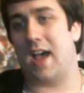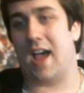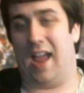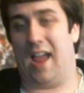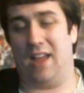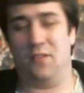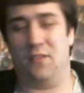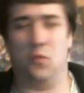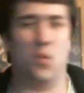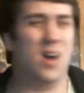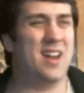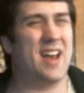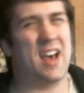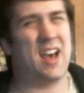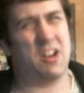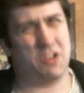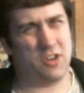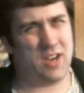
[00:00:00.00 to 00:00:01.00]
1,
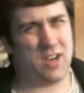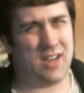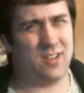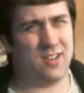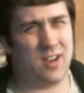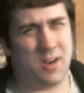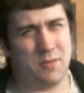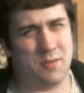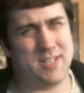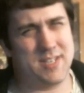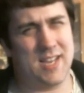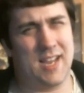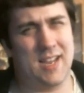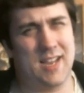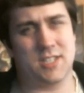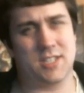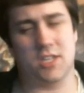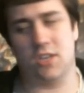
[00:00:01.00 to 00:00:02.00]
I don't know how long it would
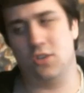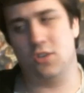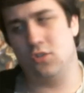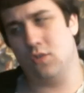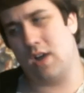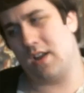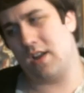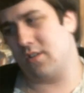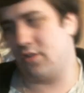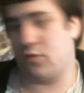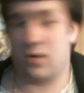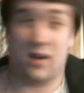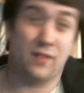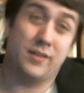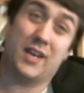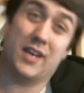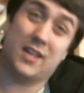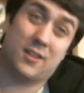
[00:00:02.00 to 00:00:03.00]
take. 2, I don't know where I
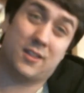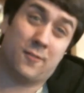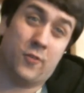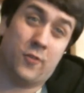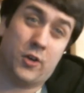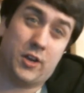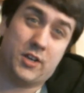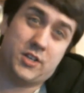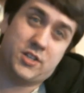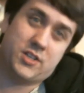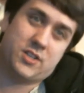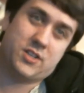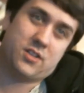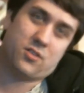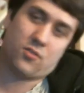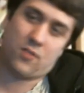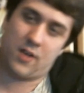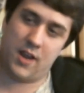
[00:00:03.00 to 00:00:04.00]
would get the footage.
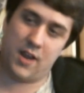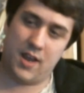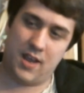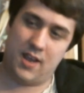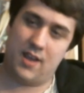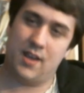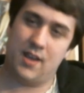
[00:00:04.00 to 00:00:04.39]
3,